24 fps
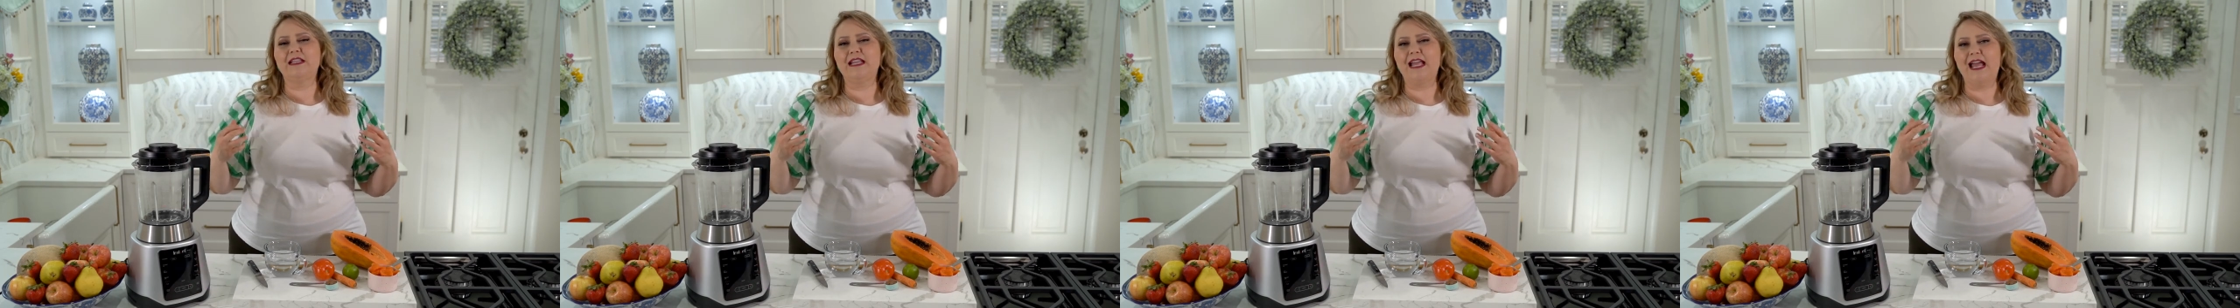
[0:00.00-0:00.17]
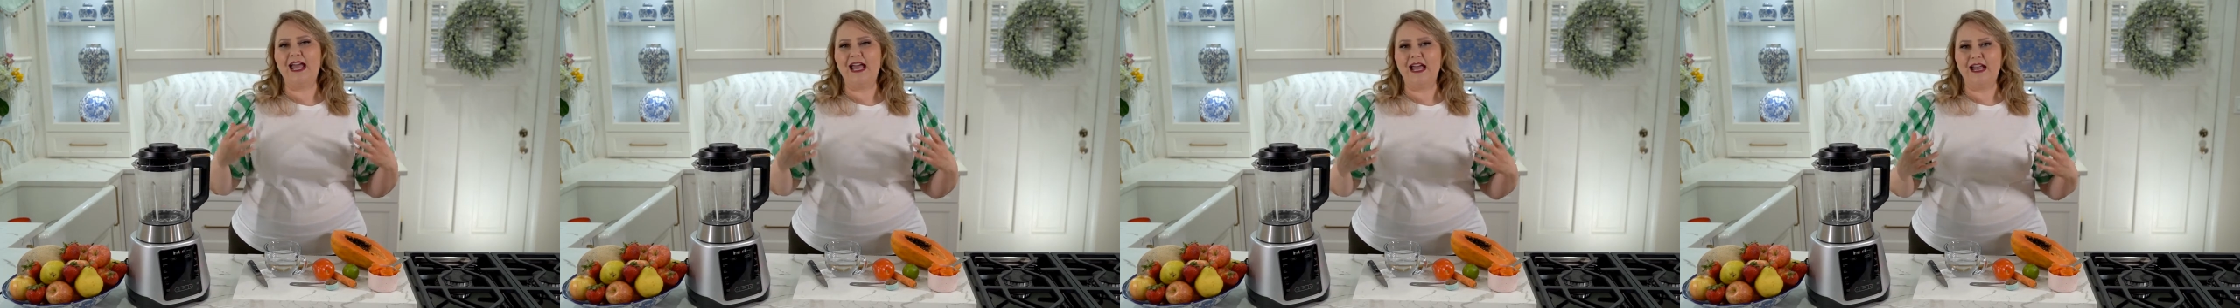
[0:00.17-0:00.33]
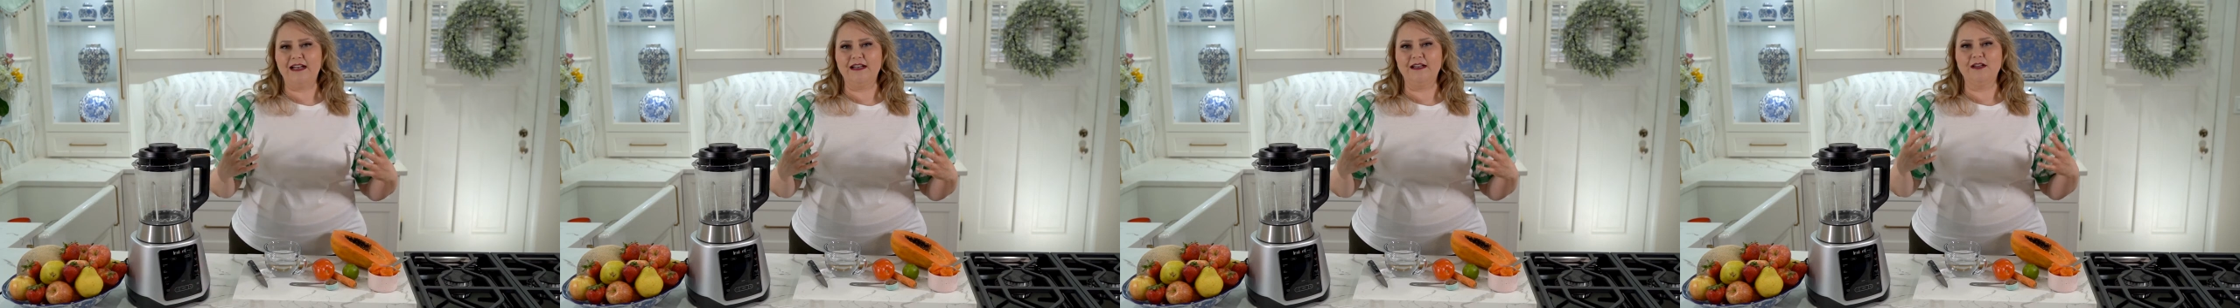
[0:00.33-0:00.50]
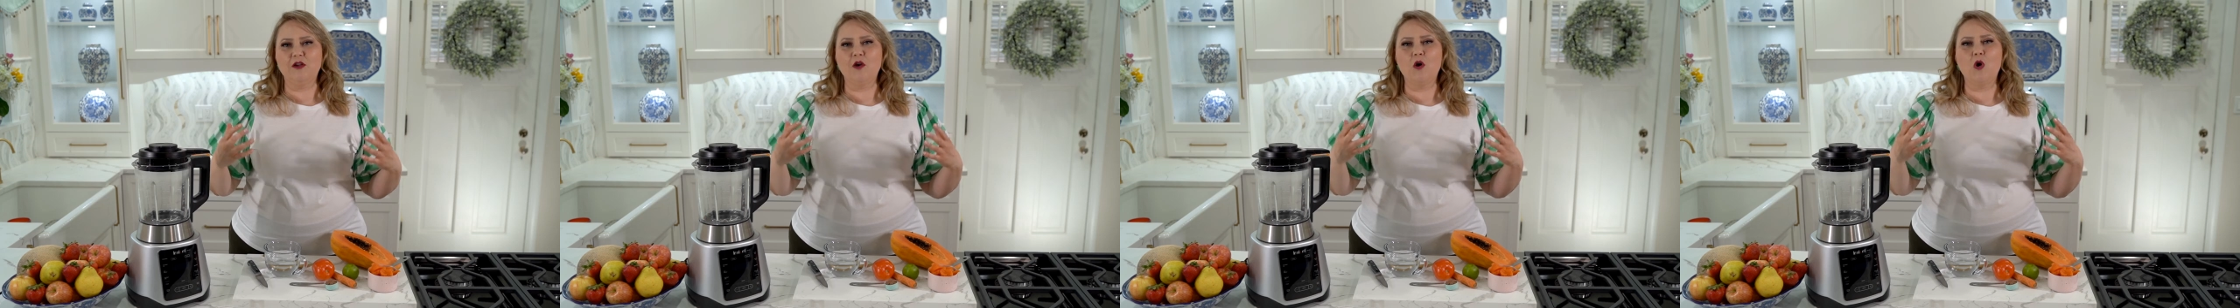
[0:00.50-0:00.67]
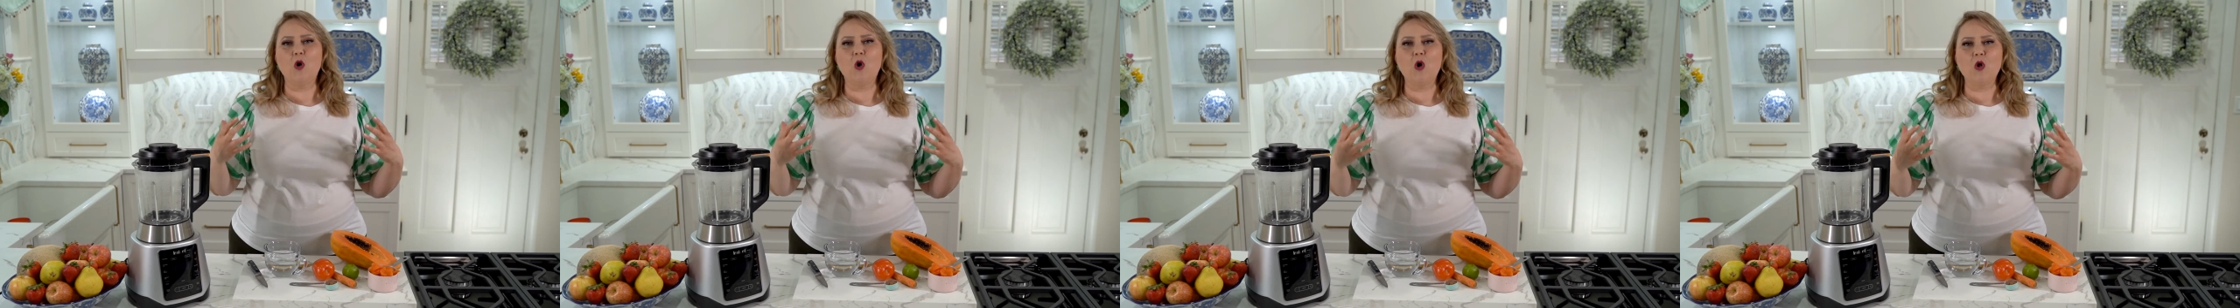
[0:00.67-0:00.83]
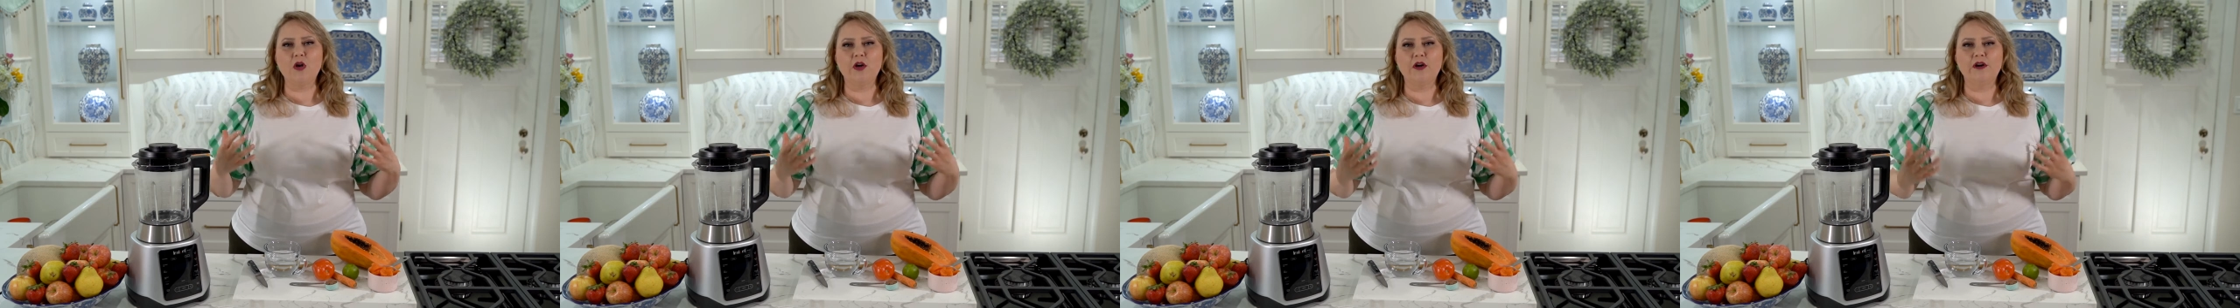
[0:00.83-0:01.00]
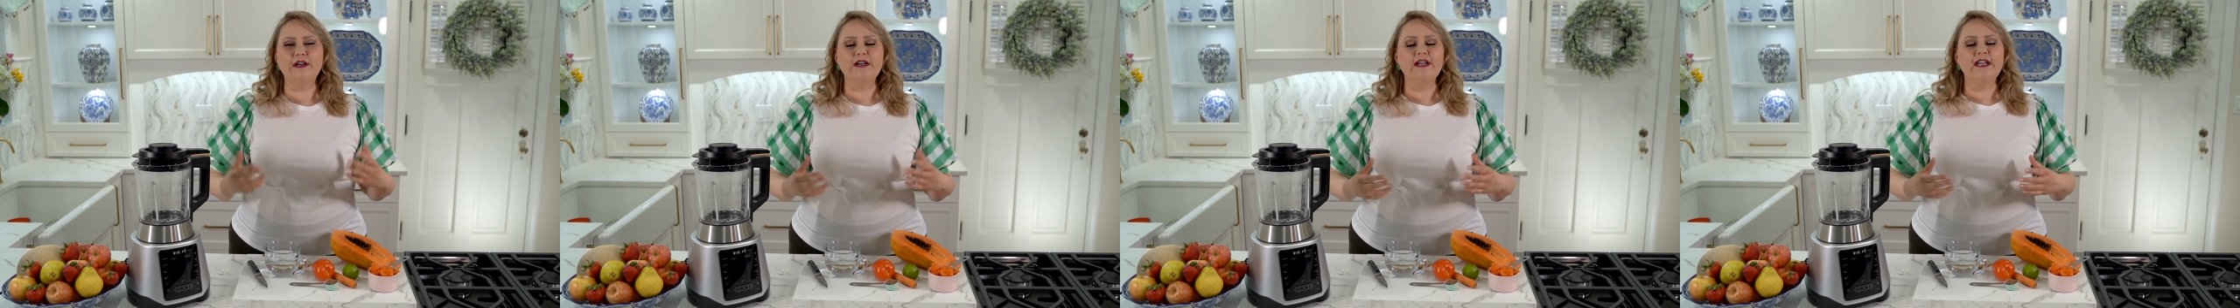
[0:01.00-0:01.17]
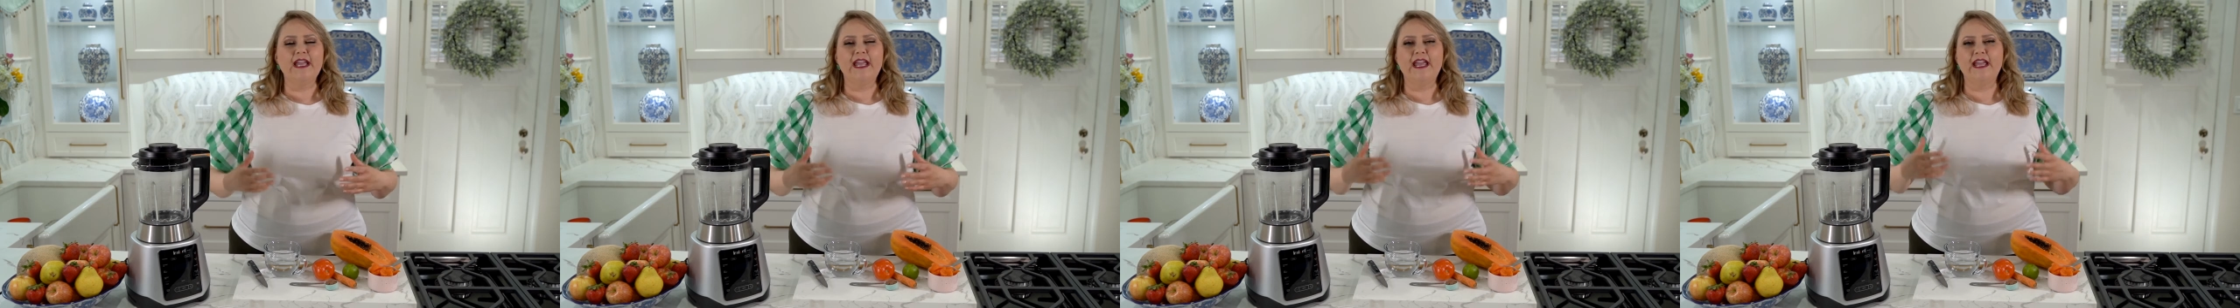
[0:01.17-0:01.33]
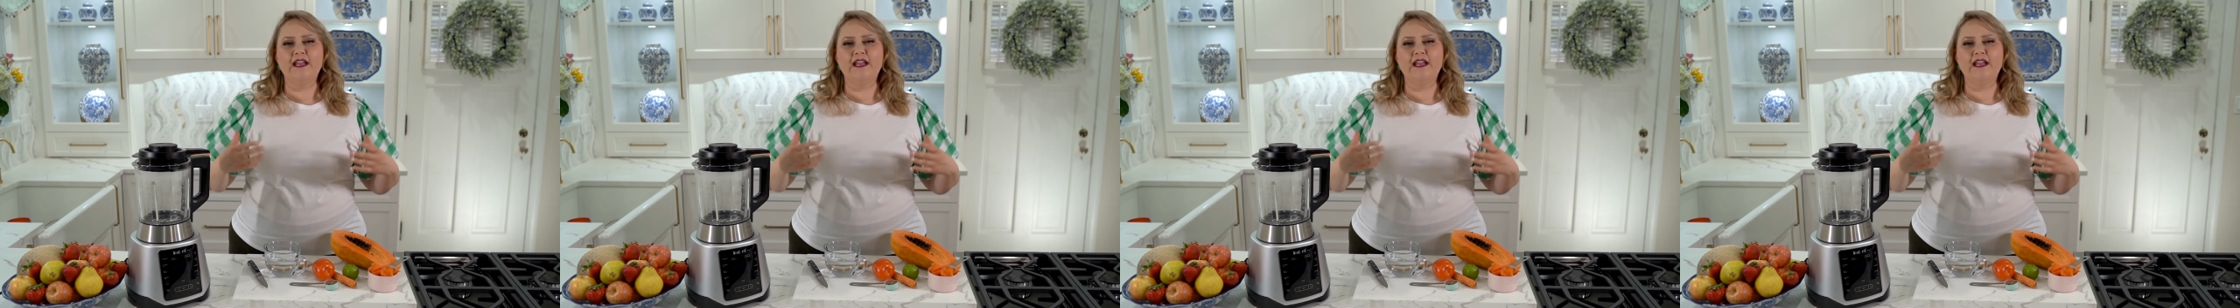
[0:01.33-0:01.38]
tan color